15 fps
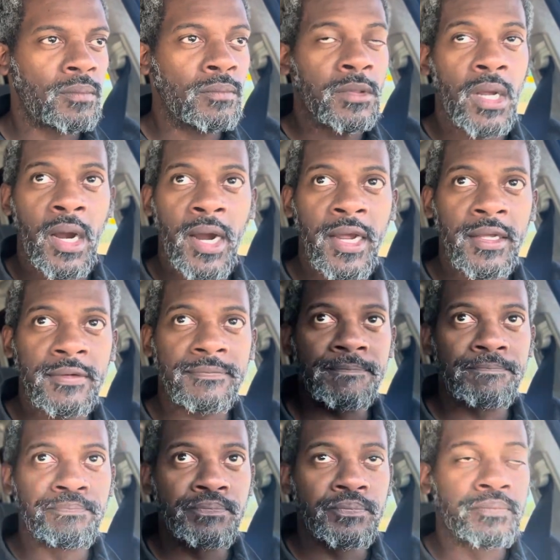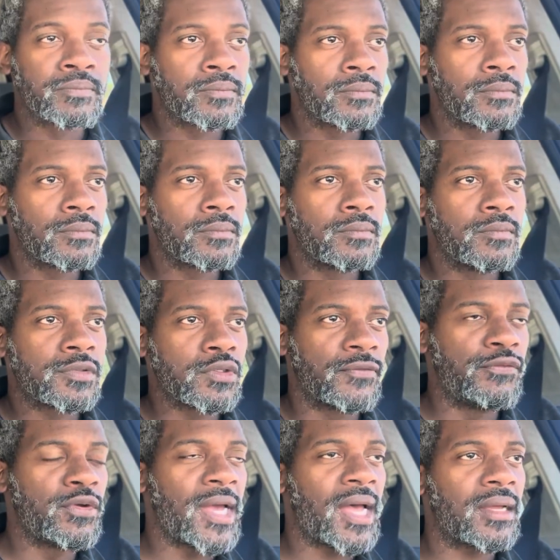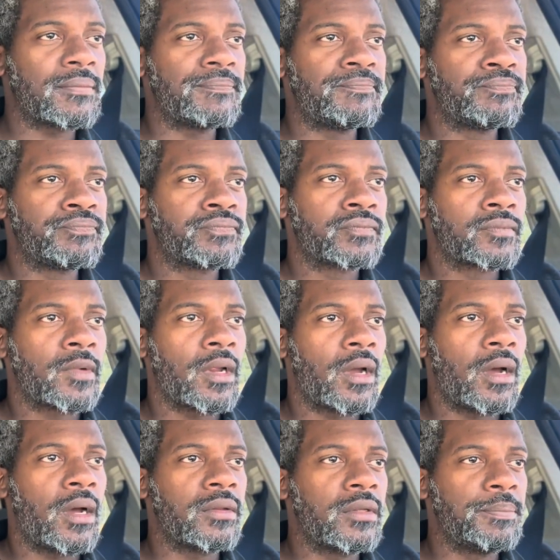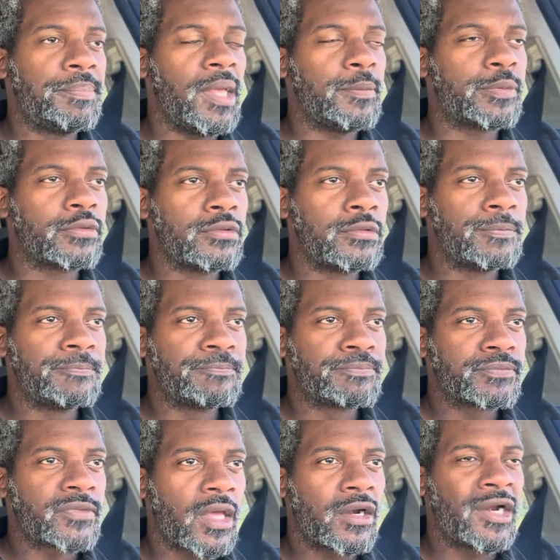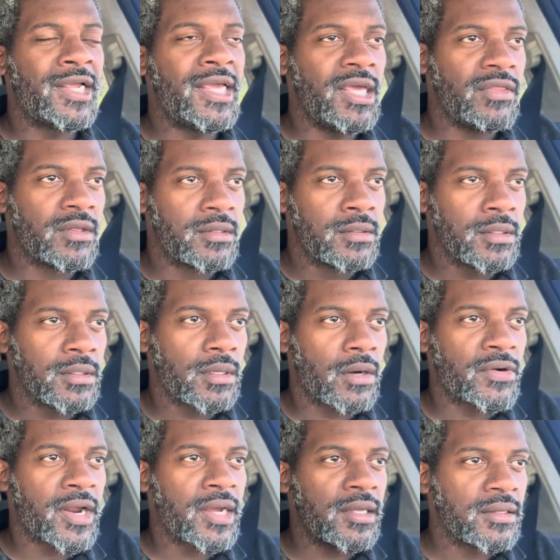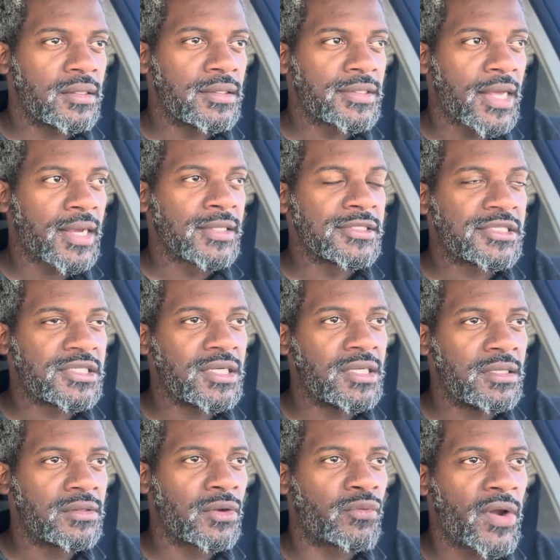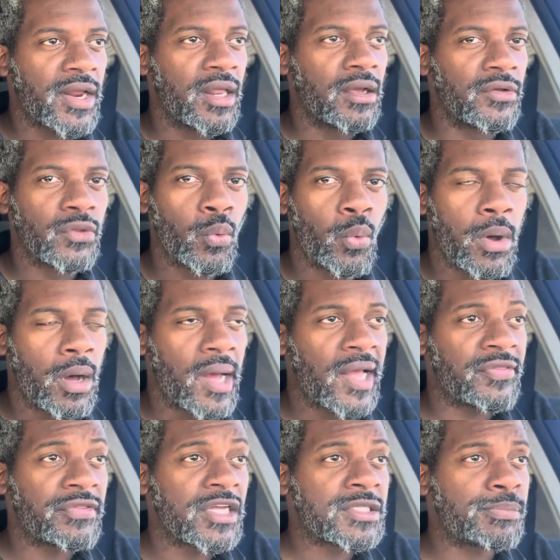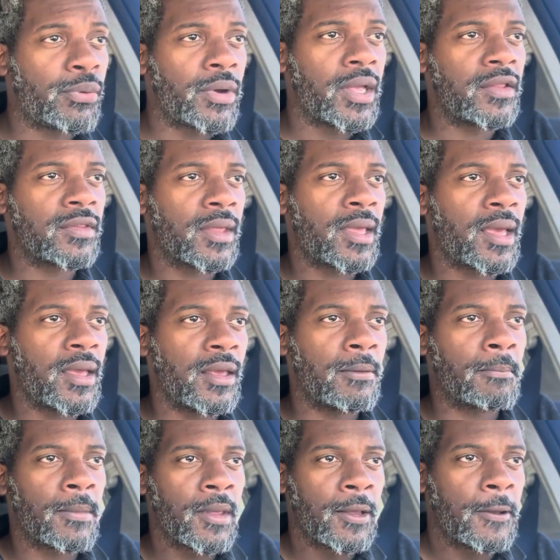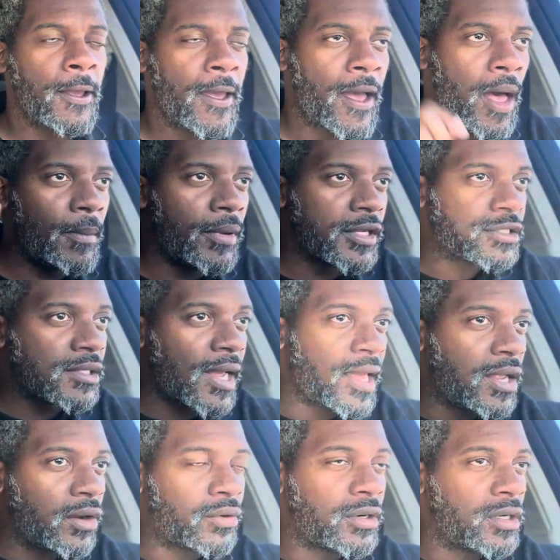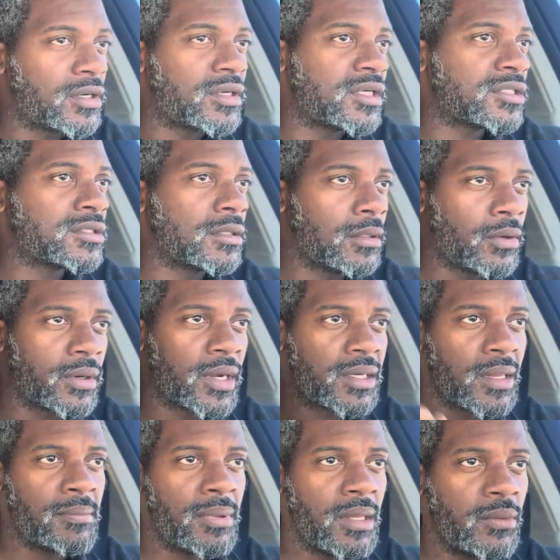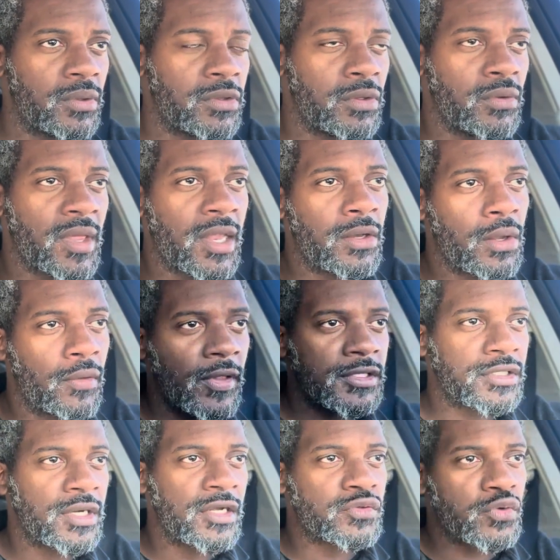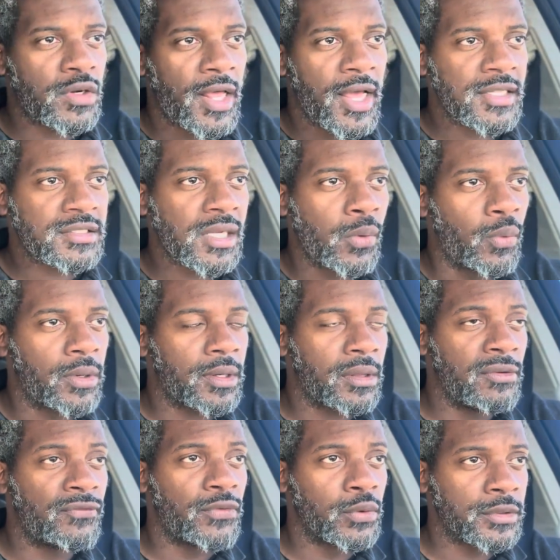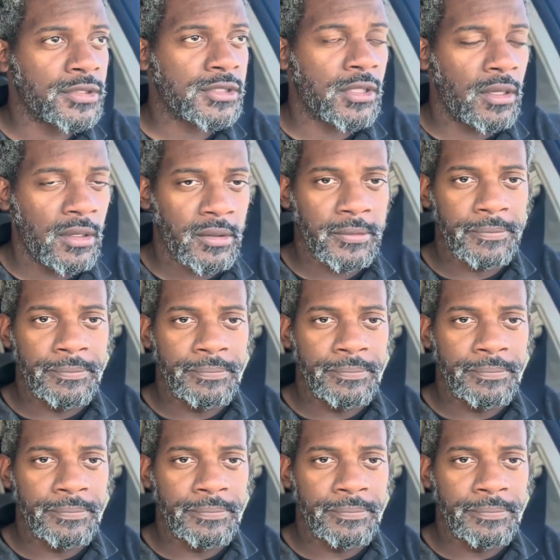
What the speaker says: All right. So if you got other people that are heathen, all right, that can see the writing on the wall at this point in the game, how much angrier is the Lord going to be with you that know that you're Israelites, and what are you focused on?